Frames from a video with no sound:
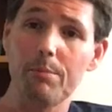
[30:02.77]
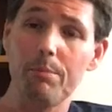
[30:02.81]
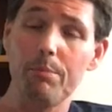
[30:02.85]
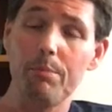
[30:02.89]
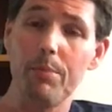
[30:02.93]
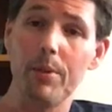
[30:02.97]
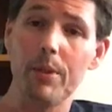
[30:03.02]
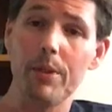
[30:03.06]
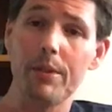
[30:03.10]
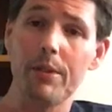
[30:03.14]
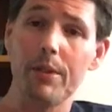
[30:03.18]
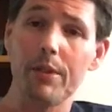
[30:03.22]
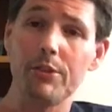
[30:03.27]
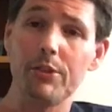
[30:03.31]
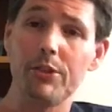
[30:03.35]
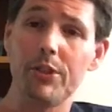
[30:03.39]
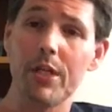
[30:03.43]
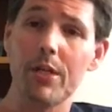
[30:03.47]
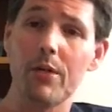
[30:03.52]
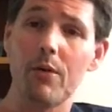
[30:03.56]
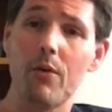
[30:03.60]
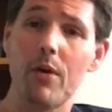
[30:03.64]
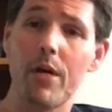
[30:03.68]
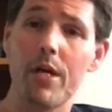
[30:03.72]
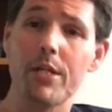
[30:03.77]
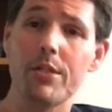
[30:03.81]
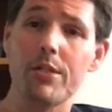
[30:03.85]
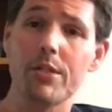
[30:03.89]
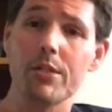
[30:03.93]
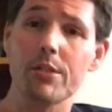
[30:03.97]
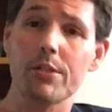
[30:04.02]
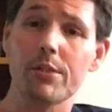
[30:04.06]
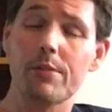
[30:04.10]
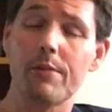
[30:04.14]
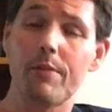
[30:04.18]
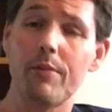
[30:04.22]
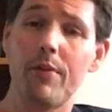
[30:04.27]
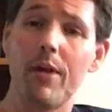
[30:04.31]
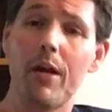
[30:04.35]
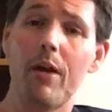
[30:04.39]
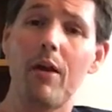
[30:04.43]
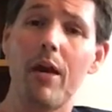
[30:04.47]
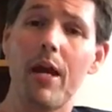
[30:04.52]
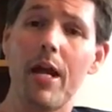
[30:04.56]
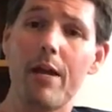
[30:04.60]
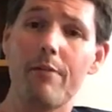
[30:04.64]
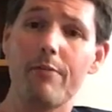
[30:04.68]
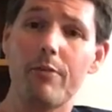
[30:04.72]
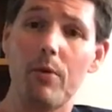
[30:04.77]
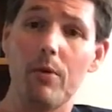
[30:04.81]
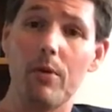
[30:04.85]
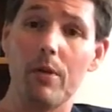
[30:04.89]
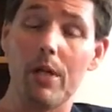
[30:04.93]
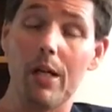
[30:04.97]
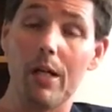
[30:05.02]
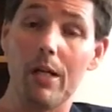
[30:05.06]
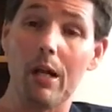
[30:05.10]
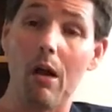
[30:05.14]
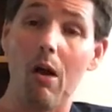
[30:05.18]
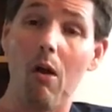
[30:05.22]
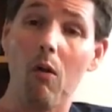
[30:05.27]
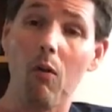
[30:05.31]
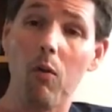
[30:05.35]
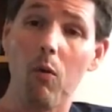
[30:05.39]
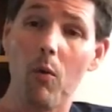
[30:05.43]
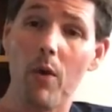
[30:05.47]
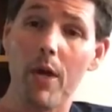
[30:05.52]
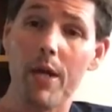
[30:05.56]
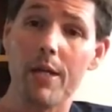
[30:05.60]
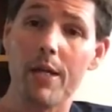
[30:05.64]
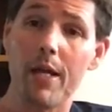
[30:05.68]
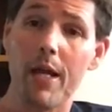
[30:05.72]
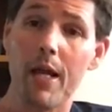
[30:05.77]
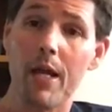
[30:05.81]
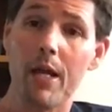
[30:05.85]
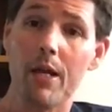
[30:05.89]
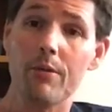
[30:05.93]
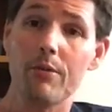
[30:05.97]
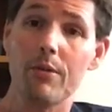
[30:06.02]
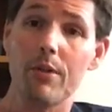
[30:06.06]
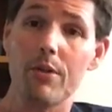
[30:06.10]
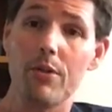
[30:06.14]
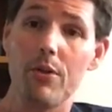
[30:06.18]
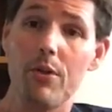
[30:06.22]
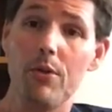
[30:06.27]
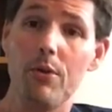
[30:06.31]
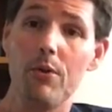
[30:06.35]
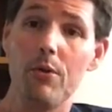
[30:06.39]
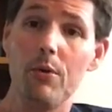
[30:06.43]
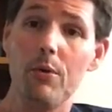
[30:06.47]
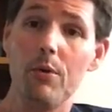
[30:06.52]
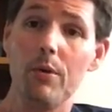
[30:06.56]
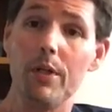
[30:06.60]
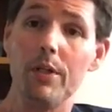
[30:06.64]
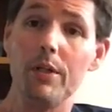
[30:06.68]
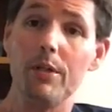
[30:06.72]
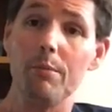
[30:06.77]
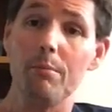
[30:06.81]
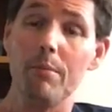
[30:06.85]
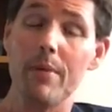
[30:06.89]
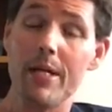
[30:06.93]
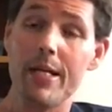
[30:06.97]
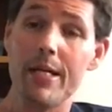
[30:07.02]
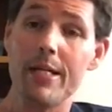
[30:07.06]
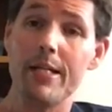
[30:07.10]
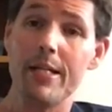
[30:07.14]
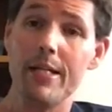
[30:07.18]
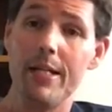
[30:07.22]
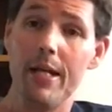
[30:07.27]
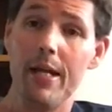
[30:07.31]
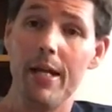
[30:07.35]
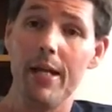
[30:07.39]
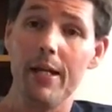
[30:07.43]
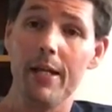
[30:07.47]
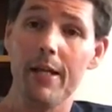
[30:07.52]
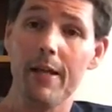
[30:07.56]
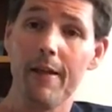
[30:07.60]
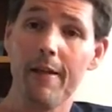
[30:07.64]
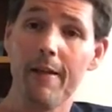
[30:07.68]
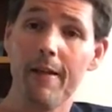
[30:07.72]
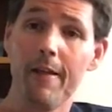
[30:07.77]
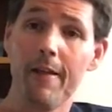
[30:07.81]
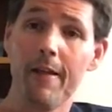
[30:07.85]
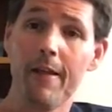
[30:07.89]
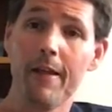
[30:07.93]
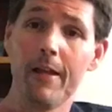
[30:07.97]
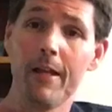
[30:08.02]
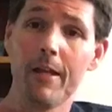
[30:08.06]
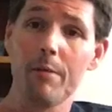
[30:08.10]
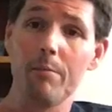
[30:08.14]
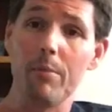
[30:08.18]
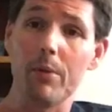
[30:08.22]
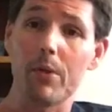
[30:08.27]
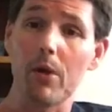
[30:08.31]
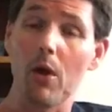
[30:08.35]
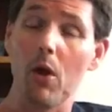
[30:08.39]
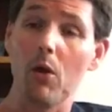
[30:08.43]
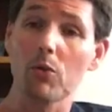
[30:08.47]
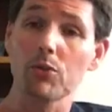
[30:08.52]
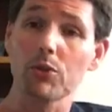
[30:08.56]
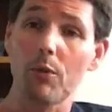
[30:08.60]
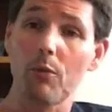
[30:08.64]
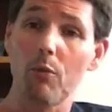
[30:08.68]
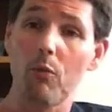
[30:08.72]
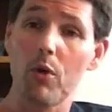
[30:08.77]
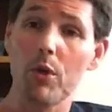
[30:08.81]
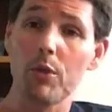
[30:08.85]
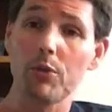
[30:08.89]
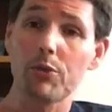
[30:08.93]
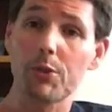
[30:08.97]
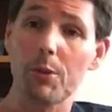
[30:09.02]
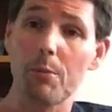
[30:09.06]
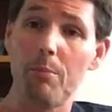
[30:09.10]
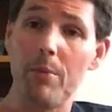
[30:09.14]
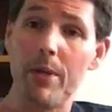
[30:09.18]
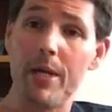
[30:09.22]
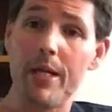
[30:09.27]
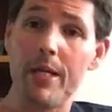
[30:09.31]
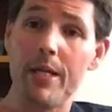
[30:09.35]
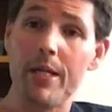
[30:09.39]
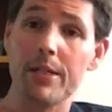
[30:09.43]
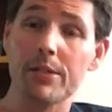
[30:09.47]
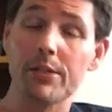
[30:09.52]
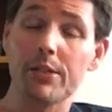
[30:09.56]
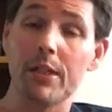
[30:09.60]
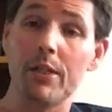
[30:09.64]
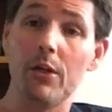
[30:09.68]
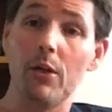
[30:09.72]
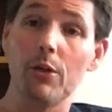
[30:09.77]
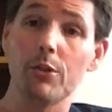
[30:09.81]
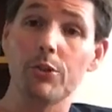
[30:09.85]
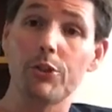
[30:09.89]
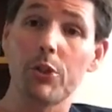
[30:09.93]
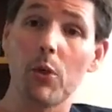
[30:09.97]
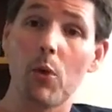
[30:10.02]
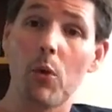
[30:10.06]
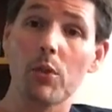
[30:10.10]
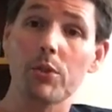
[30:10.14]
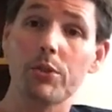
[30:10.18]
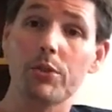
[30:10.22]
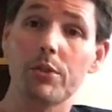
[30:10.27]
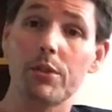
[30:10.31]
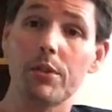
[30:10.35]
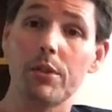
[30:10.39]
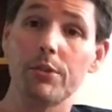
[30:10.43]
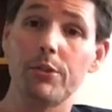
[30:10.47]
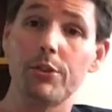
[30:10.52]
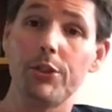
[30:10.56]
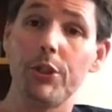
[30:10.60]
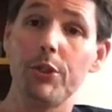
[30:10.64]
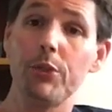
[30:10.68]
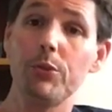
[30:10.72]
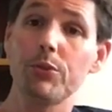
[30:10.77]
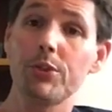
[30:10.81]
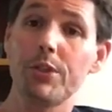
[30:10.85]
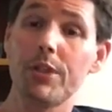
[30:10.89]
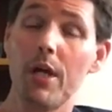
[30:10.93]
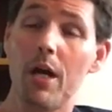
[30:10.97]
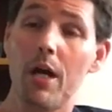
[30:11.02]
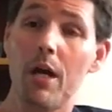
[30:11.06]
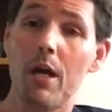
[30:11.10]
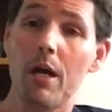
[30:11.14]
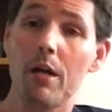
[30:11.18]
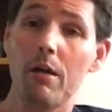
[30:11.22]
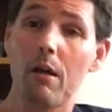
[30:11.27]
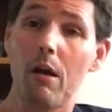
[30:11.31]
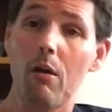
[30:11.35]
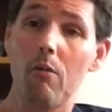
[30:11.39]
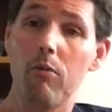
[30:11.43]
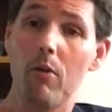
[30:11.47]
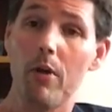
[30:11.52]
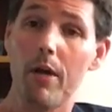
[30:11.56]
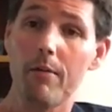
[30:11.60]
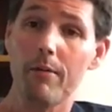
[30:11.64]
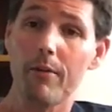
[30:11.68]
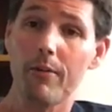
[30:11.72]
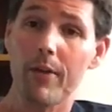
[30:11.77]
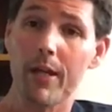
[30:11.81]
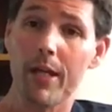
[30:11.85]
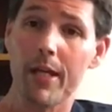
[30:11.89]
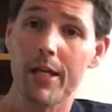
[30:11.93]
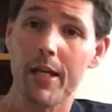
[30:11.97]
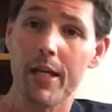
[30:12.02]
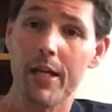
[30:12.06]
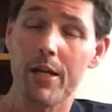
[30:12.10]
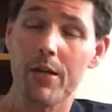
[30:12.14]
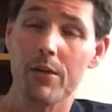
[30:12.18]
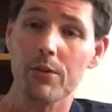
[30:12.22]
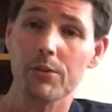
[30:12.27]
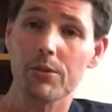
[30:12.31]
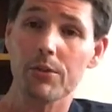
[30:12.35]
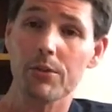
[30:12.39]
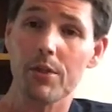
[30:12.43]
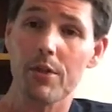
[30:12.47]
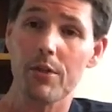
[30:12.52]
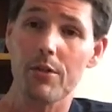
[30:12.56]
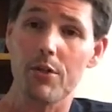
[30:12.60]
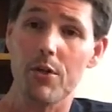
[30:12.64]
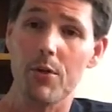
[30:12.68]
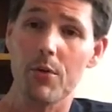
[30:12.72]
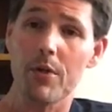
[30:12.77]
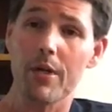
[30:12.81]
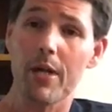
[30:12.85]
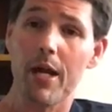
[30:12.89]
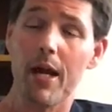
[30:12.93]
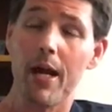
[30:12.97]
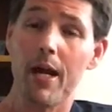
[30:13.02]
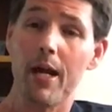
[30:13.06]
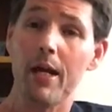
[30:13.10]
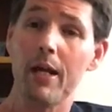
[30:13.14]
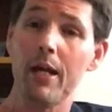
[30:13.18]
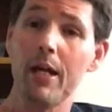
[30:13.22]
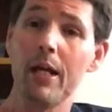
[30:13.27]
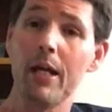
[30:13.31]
but to generations thereafter, all the way down to you and to me today. Because of Ruth's obedience and her choice to choose God over everything else, you and I